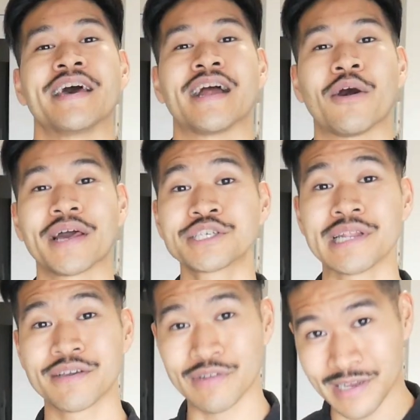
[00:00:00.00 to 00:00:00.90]
and I'll actually
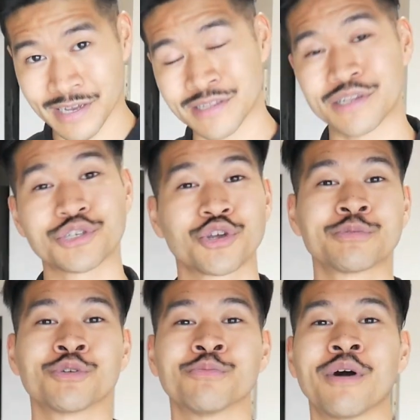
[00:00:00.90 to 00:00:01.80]
leave a link in the
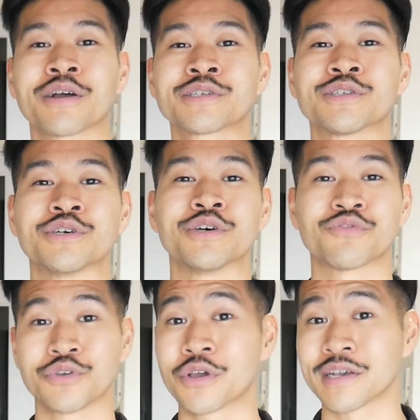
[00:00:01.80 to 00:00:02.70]
description box to
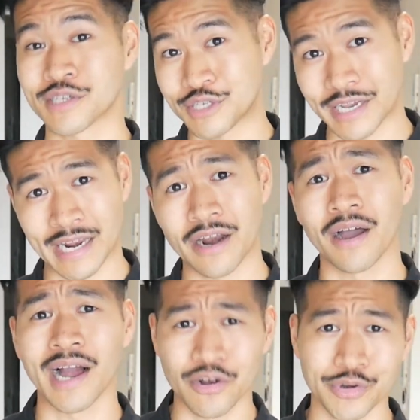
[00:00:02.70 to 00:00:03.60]
for you guys to check it out. I
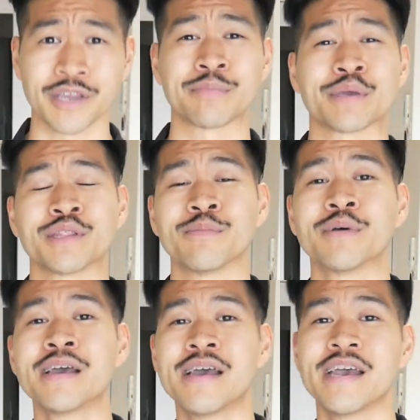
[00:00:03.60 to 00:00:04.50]
highly recommend them.
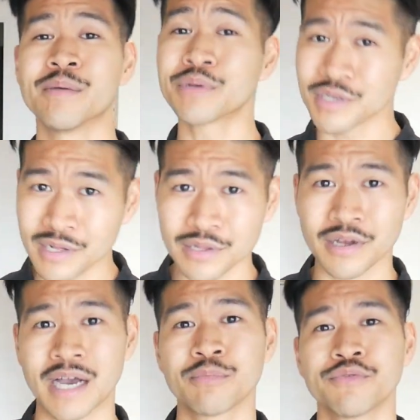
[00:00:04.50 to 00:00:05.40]
In particular,
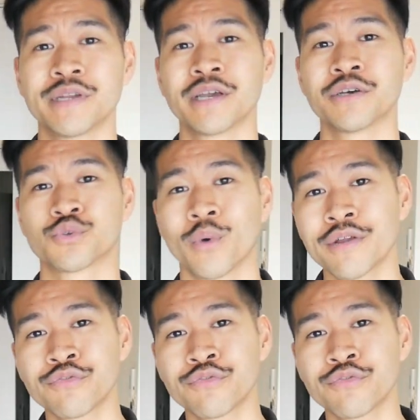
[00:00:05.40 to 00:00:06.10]
a couple videos, one